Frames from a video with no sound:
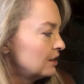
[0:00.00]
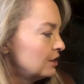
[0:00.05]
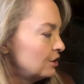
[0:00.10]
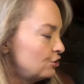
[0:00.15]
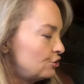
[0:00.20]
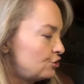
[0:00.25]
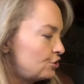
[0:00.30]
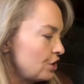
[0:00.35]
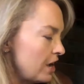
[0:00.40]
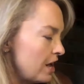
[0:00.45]

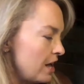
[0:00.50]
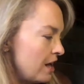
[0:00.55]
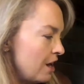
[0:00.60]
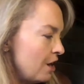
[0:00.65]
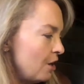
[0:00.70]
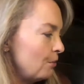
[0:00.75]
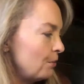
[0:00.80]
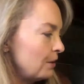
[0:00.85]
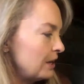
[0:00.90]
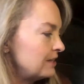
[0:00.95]

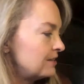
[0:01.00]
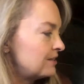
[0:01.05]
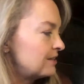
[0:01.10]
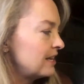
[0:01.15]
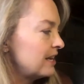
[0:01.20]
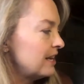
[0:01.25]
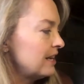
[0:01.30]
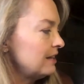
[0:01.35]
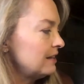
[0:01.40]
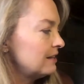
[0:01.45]
Shall we
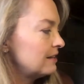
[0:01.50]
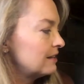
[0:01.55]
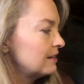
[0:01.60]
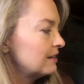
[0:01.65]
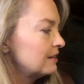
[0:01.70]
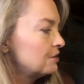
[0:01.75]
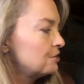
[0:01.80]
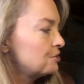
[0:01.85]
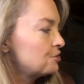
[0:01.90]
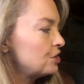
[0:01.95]
sit?
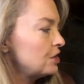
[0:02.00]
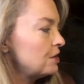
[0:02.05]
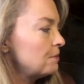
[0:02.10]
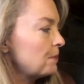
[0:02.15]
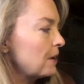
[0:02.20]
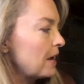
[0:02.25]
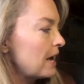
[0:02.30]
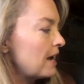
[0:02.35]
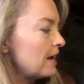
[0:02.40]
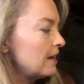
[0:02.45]
Sheep
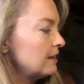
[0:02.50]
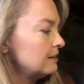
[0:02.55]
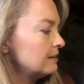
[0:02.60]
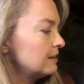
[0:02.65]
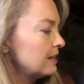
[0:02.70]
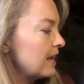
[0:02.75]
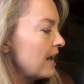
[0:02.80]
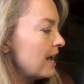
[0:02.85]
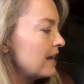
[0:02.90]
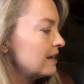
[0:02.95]

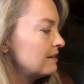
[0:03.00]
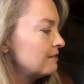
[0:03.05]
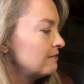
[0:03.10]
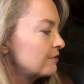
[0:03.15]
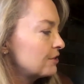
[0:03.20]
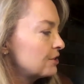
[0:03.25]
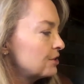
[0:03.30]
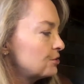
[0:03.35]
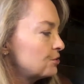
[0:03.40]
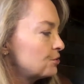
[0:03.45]
asked, heading
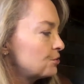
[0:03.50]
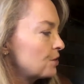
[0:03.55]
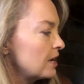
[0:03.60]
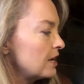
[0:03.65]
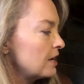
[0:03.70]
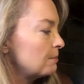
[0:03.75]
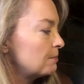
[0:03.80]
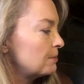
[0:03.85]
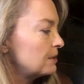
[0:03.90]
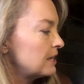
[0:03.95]
for the straight
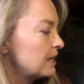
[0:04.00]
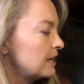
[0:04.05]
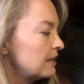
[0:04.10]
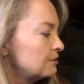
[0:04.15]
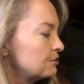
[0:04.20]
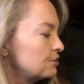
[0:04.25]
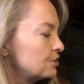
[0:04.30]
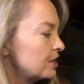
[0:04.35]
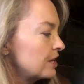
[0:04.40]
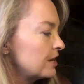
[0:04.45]
up and
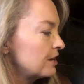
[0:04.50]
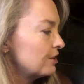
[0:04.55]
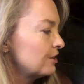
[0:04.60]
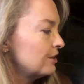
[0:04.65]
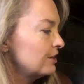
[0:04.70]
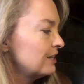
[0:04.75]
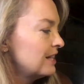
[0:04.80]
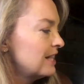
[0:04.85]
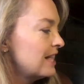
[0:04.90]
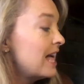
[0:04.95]
down chair.
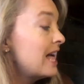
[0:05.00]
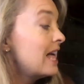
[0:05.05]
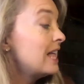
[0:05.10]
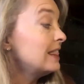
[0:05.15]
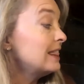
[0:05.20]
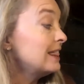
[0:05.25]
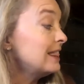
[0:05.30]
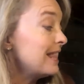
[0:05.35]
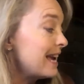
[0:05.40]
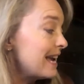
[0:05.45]

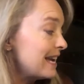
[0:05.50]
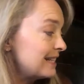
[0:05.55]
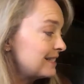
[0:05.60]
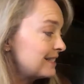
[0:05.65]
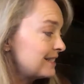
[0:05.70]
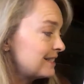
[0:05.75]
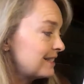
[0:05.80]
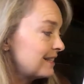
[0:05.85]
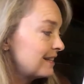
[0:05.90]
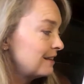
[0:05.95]

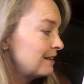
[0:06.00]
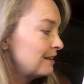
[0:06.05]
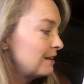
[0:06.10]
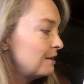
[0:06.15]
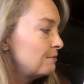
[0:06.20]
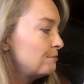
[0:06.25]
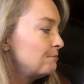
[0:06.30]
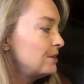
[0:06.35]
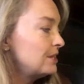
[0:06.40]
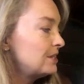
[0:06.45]
Let's,
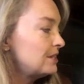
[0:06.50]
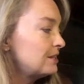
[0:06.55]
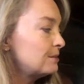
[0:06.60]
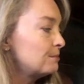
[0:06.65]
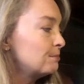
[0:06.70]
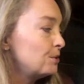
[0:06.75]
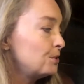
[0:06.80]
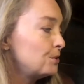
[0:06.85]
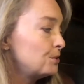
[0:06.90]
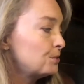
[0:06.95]
Mrs.
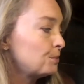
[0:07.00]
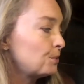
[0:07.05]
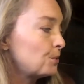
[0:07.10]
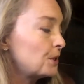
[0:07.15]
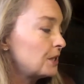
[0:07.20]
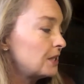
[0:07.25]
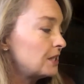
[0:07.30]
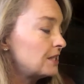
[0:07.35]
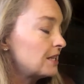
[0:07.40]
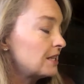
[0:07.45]
Moose
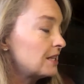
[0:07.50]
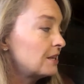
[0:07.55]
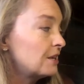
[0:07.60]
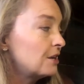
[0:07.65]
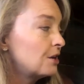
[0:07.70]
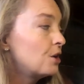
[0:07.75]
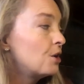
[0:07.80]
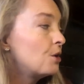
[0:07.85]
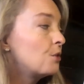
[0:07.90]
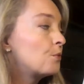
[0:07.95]
pointed.
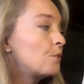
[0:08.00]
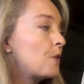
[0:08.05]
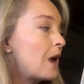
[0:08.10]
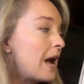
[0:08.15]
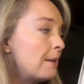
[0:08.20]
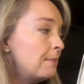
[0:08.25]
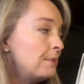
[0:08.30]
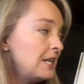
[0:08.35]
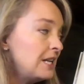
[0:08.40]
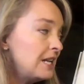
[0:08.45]

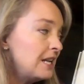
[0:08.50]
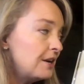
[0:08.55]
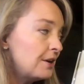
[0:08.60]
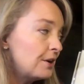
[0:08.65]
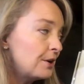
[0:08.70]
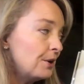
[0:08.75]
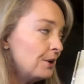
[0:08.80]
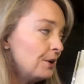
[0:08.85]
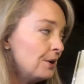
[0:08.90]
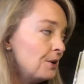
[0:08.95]
Rabbit
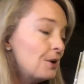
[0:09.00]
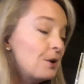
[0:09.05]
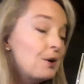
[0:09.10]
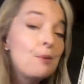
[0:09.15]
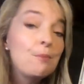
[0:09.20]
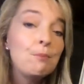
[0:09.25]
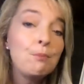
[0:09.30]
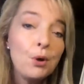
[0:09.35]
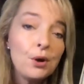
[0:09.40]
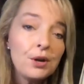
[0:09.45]
here,
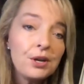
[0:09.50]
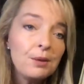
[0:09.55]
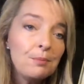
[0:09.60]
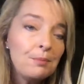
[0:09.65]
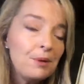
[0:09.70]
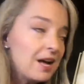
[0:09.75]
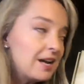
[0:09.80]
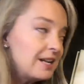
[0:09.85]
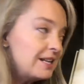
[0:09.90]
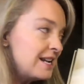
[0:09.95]

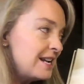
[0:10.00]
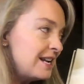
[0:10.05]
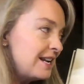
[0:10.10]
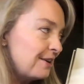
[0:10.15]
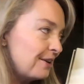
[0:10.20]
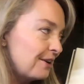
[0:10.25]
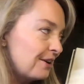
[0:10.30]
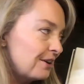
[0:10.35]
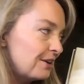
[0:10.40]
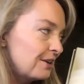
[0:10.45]
porcupine
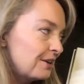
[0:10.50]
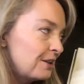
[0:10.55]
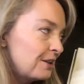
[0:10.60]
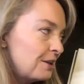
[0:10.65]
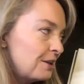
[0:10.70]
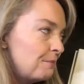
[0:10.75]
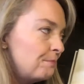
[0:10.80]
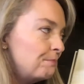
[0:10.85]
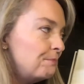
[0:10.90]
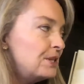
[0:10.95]
here,
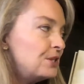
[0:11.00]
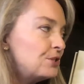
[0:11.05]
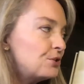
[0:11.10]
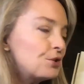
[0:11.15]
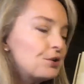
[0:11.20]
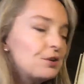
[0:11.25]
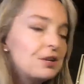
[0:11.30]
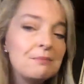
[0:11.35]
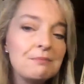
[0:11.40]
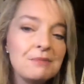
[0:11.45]

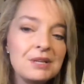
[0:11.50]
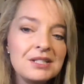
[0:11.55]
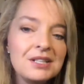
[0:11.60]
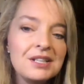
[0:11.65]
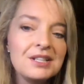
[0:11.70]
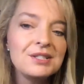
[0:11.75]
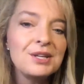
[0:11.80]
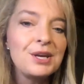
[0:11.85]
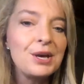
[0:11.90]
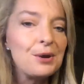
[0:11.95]
Mr. and
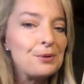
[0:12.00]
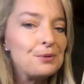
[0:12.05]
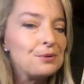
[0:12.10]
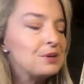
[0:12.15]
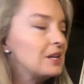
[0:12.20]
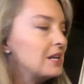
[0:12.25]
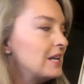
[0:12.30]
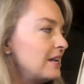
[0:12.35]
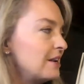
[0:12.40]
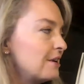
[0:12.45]
Mrs. Goat
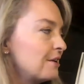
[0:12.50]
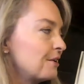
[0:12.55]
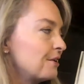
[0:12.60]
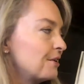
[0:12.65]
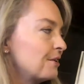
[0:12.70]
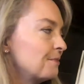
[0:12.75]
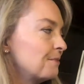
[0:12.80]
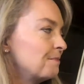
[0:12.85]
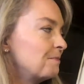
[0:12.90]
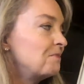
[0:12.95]

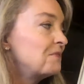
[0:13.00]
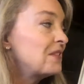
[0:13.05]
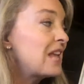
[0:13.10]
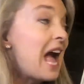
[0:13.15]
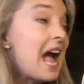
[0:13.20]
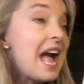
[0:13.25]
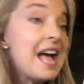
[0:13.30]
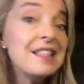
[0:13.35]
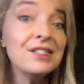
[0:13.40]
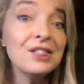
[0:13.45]
here.
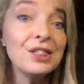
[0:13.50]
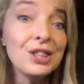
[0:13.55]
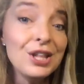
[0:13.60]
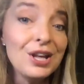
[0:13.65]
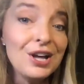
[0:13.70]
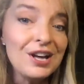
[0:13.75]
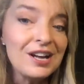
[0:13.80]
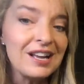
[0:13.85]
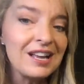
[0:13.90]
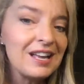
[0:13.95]
And
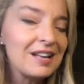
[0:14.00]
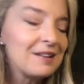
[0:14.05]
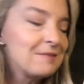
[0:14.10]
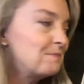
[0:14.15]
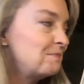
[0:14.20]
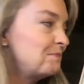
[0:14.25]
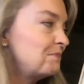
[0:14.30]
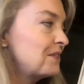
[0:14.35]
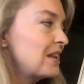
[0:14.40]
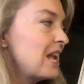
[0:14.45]
look,
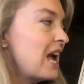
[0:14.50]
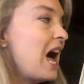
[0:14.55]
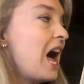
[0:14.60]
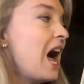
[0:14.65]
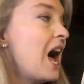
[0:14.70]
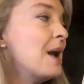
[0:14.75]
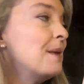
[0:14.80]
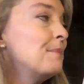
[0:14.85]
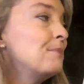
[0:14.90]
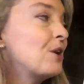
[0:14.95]

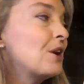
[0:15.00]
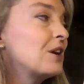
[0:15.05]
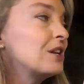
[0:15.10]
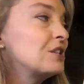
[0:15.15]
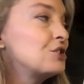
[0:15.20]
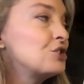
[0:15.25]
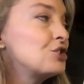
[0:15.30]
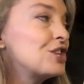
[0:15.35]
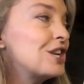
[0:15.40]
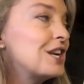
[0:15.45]
I brought a
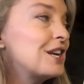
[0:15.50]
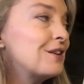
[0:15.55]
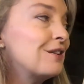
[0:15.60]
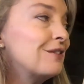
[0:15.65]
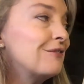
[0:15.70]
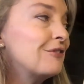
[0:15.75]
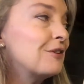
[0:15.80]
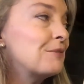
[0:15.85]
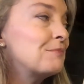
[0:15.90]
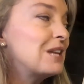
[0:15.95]
chair
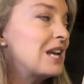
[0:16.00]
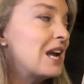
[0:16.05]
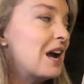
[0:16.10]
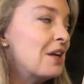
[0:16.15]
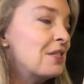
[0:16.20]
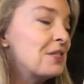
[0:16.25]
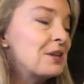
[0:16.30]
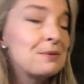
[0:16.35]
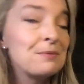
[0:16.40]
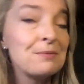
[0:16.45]
from the
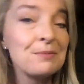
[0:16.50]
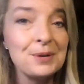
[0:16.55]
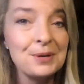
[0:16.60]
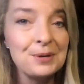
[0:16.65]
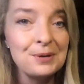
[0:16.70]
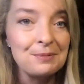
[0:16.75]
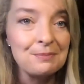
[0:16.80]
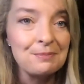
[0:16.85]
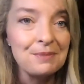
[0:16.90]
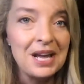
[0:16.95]
other
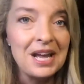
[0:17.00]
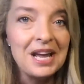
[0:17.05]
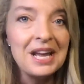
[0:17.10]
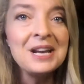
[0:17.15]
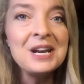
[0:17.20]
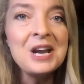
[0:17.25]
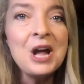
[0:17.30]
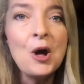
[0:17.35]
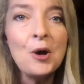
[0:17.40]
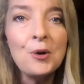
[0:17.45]
room
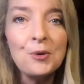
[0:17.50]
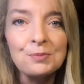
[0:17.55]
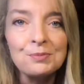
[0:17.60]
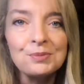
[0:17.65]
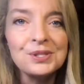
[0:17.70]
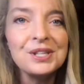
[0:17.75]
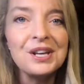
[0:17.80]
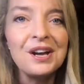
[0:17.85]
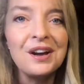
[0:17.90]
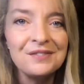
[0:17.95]
in
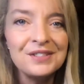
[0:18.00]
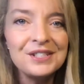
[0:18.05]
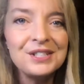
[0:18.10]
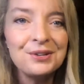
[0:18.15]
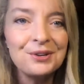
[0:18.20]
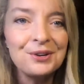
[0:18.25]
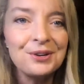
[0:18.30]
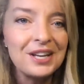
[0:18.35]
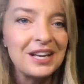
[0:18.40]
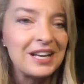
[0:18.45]
hopes of a
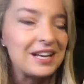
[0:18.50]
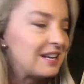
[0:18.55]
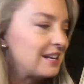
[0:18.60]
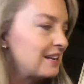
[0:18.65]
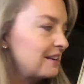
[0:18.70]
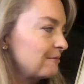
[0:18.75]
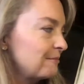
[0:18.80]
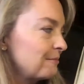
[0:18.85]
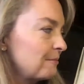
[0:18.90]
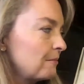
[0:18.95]
turkey.
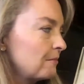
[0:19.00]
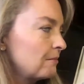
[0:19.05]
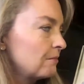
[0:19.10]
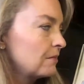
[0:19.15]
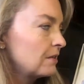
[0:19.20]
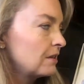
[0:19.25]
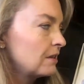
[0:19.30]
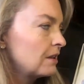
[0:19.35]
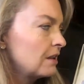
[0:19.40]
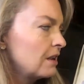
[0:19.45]

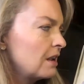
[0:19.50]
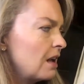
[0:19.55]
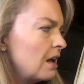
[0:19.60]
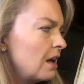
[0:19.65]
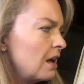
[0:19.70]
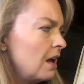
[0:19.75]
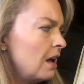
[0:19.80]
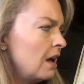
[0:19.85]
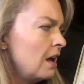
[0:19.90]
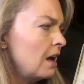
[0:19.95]

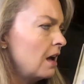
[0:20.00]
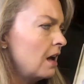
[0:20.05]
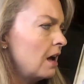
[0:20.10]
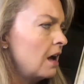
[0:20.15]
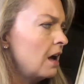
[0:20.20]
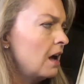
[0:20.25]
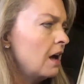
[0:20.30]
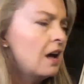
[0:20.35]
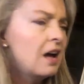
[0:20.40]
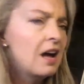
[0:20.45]

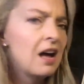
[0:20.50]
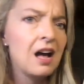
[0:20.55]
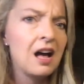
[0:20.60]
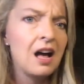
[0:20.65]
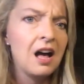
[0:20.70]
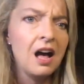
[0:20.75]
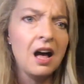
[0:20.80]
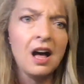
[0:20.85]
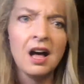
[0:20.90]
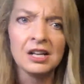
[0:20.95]
A
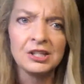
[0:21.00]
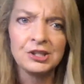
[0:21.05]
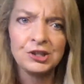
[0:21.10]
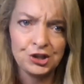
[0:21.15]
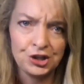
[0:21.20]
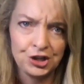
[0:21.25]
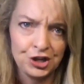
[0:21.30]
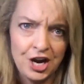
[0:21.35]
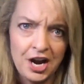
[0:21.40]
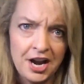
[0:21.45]

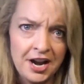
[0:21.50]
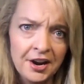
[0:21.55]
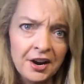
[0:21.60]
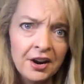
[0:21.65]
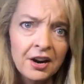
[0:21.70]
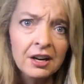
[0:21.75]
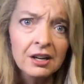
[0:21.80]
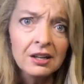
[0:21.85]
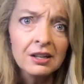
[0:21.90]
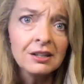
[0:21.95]
chair?
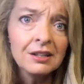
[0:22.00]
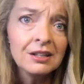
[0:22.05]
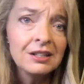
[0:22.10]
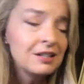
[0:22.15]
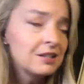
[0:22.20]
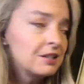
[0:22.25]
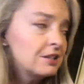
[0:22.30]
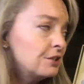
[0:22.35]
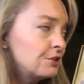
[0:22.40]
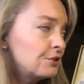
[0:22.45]

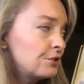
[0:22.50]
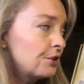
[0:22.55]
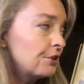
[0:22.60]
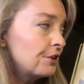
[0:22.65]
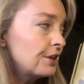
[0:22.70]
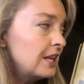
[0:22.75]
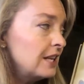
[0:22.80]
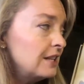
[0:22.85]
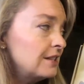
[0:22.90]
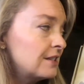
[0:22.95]

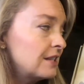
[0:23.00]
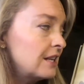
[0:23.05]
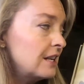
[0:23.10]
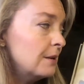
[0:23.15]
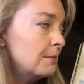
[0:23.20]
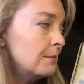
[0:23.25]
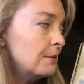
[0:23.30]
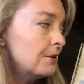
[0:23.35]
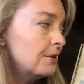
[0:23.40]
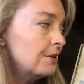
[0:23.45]
Turkey
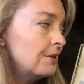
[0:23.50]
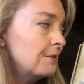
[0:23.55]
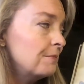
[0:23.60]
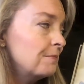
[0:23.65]
stammered.